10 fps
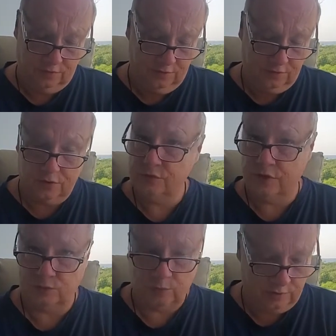No
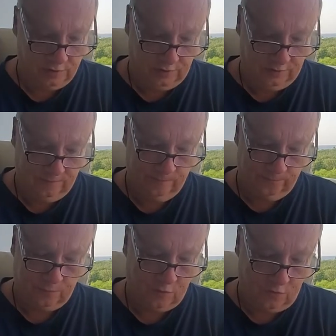judgment.
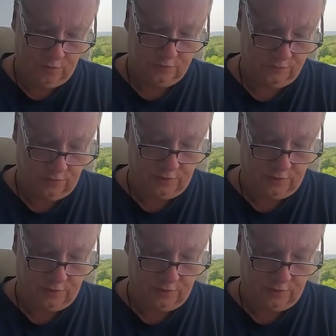Heart's funny.